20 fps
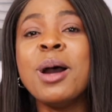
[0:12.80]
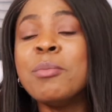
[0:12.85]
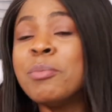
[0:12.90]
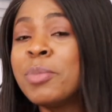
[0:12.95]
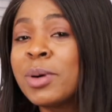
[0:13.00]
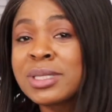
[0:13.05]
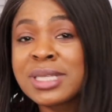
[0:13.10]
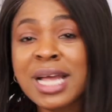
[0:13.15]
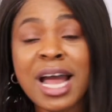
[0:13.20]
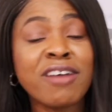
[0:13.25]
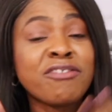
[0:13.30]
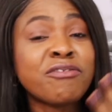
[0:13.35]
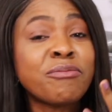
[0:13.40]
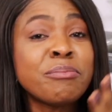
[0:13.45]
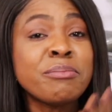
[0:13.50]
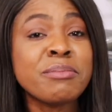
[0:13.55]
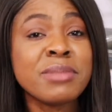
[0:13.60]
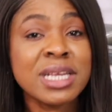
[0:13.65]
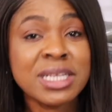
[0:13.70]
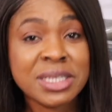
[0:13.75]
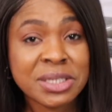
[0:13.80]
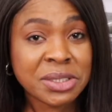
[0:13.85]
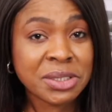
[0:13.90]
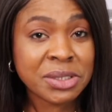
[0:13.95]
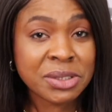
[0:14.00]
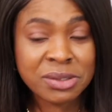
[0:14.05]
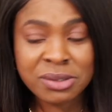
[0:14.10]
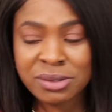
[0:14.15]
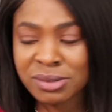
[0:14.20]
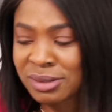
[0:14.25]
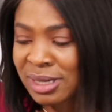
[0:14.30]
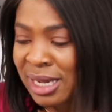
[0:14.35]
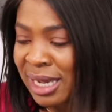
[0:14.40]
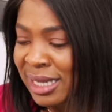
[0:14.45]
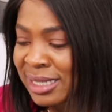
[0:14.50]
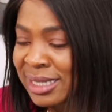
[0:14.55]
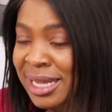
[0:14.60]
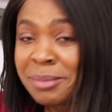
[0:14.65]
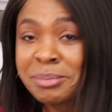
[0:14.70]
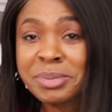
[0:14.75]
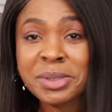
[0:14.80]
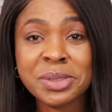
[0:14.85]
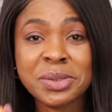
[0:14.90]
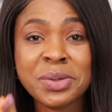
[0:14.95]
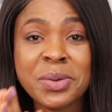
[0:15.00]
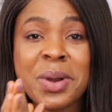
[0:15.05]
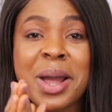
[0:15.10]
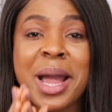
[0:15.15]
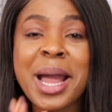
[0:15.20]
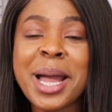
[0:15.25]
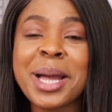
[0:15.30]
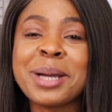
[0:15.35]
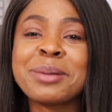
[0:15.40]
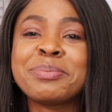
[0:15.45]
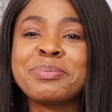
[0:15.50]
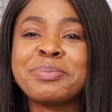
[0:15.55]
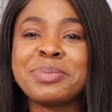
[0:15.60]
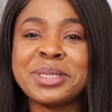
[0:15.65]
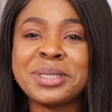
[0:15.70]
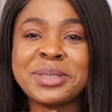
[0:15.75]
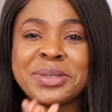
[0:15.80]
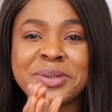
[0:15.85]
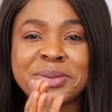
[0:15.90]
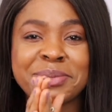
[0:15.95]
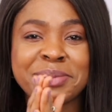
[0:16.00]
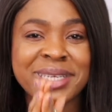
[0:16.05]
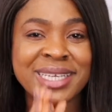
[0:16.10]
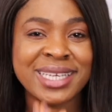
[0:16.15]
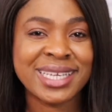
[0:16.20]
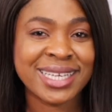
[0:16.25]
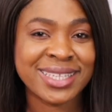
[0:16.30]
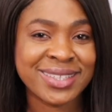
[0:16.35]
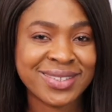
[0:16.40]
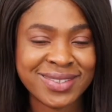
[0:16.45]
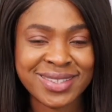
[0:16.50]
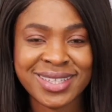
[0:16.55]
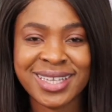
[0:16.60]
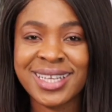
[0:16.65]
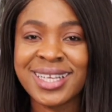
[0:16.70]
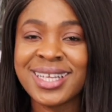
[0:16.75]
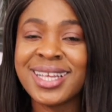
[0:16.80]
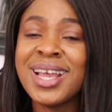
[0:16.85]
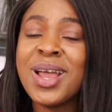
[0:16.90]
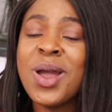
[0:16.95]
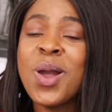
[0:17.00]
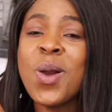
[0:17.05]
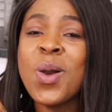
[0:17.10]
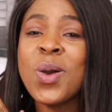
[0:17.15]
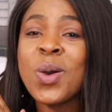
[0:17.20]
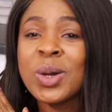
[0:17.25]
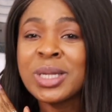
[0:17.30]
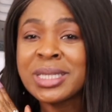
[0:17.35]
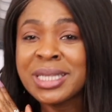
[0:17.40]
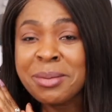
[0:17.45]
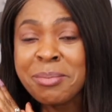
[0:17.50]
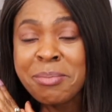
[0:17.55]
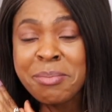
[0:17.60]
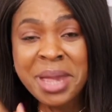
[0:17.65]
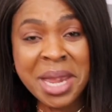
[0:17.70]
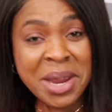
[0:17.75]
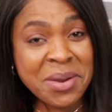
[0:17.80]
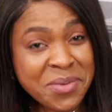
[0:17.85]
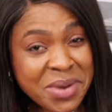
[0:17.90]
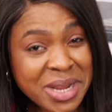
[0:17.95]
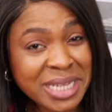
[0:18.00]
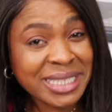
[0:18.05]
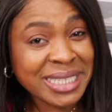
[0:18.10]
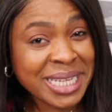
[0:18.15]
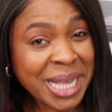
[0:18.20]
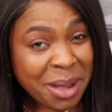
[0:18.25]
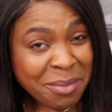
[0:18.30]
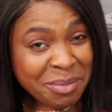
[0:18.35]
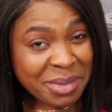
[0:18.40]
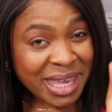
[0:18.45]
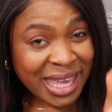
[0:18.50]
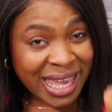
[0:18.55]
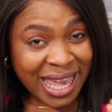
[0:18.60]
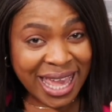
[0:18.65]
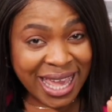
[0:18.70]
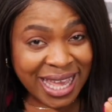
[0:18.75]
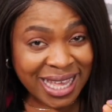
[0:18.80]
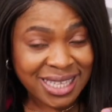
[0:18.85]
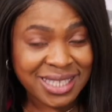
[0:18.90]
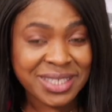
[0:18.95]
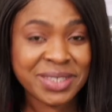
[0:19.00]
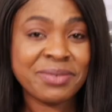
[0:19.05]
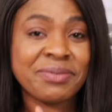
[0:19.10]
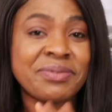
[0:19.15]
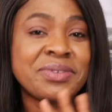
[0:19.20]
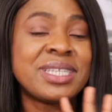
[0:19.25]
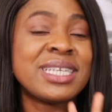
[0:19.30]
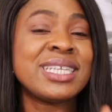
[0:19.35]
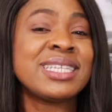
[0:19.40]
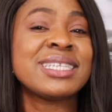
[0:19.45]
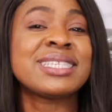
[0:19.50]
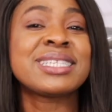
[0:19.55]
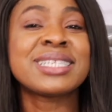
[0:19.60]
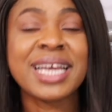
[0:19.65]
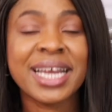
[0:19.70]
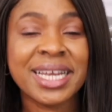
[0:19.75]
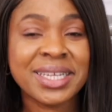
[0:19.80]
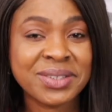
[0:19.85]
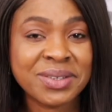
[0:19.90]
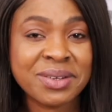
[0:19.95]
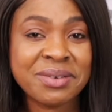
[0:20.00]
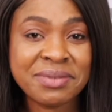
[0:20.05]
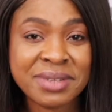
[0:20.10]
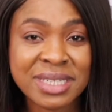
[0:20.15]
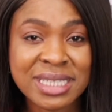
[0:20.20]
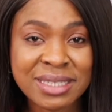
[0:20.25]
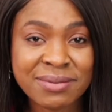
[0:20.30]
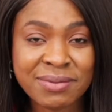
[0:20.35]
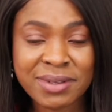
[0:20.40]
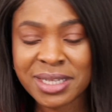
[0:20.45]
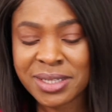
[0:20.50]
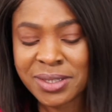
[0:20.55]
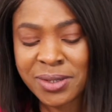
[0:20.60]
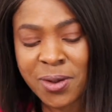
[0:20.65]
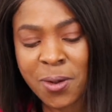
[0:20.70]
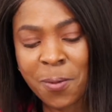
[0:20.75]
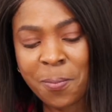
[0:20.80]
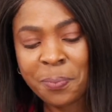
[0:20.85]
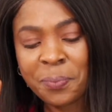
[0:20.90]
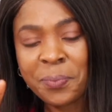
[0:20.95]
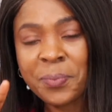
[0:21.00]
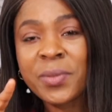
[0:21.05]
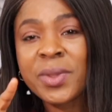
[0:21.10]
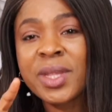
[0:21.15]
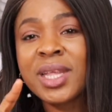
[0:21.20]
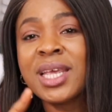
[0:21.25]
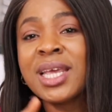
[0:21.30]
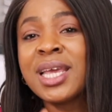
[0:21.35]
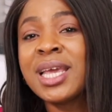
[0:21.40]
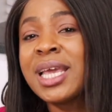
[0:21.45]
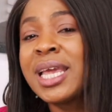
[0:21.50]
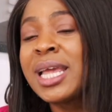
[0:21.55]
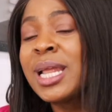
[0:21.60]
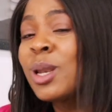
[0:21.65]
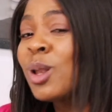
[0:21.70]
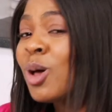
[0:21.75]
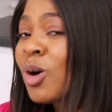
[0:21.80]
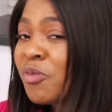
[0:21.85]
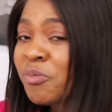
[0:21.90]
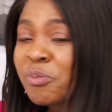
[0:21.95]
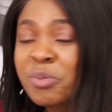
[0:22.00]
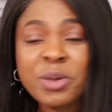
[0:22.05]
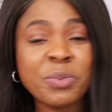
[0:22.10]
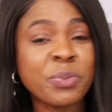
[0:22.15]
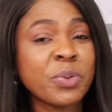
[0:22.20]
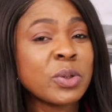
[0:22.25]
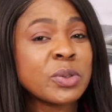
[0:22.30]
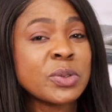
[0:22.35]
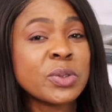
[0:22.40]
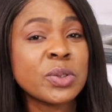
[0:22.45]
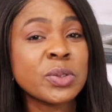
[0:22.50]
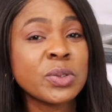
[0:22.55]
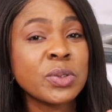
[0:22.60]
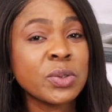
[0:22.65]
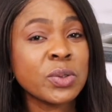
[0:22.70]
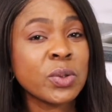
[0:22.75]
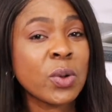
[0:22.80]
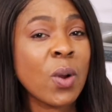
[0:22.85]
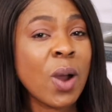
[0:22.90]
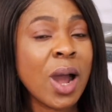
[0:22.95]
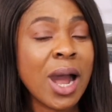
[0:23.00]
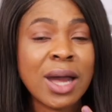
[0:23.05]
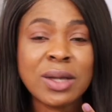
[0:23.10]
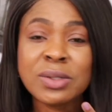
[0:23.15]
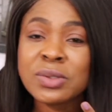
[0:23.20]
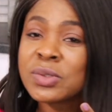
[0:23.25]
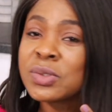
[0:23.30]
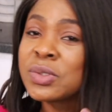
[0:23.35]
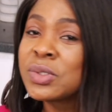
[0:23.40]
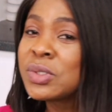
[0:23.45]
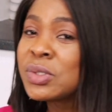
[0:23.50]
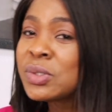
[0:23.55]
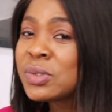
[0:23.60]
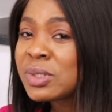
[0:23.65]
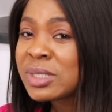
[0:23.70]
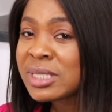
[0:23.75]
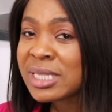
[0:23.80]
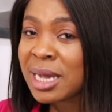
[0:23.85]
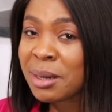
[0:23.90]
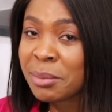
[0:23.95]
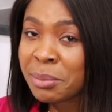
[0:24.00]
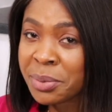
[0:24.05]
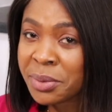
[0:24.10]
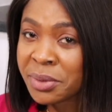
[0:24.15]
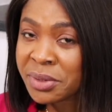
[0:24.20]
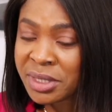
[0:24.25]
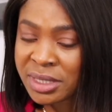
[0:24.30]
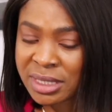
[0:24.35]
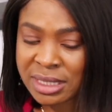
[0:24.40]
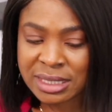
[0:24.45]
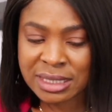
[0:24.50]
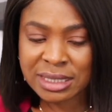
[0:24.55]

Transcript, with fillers: but I've missed you and I'm so happy to be here today. The main reason I'm here, you've seen the title of this video. A lot of people don't know how to use their brushes.